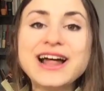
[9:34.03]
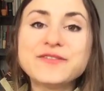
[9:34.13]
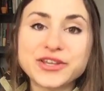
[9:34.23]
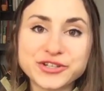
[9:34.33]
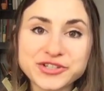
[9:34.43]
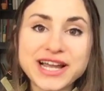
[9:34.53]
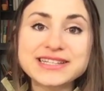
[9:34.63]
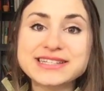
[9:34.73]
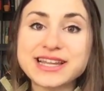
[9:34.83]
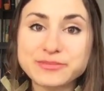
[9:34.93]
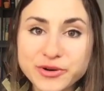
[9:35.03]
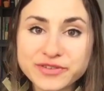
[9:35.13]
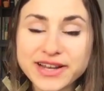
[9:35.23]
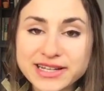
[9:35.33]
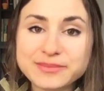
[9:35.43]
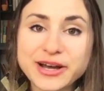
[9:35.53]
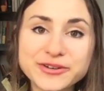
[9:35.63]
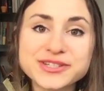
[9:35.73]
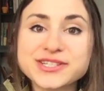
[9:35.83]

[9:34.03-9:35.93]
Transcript: to stay motivated about.